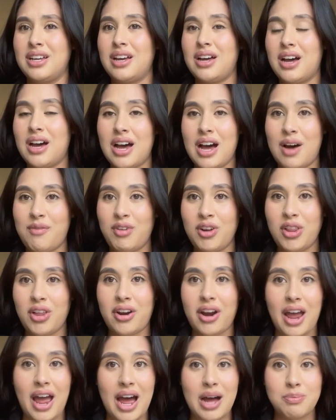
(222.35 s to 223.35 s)
I have a lot
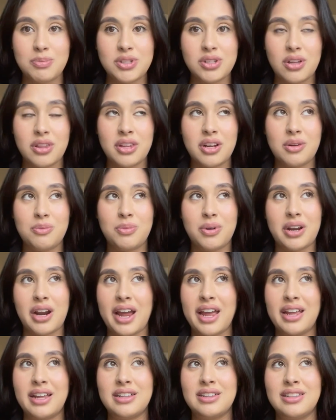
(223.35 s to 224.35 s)
of apps on there, but I